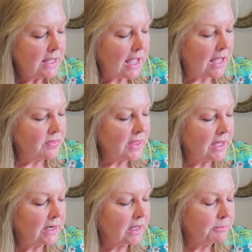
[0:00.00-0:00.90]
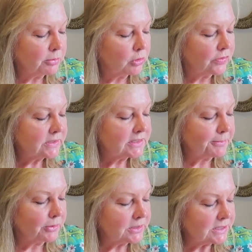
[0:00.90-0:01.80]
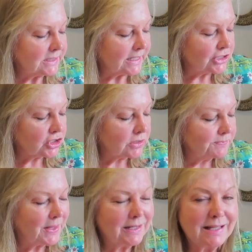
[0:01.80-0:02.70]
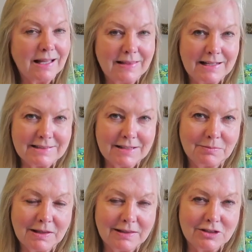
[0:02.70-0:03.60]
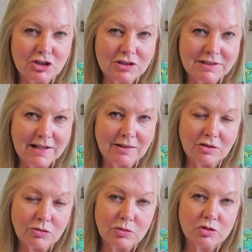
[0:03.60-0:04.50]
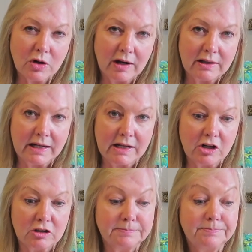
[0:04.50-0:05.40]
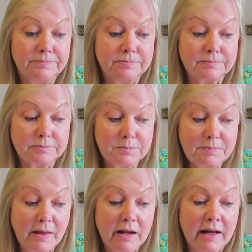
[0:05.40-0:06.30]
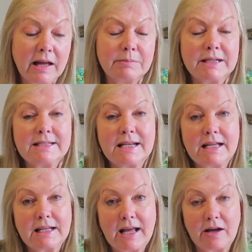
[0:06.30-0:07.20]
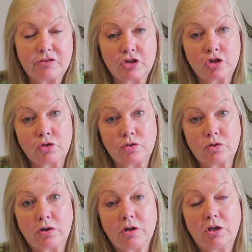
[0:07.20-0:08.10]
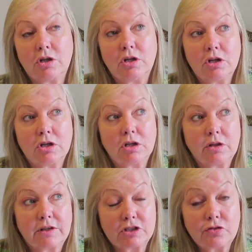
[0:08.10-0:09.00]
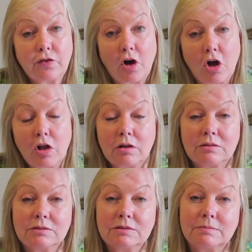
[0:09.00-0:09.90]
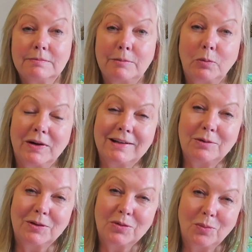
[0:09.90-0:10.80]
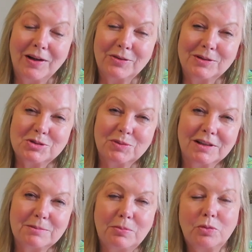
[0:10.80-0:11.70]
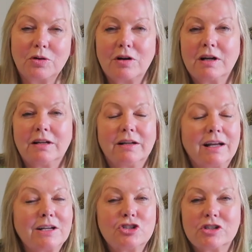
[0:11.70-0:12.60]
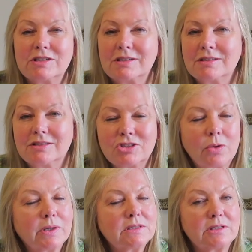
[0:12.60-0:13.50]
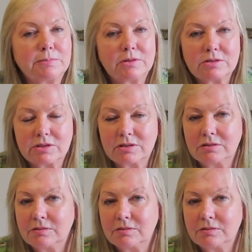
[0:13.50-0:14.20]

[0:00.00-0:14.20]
And then improving zipper installation. And again, that's something that's just done through trial and error. And I am going to take an afternoon this fall, maybe one day when the weather is really poor, and just sew in zippers,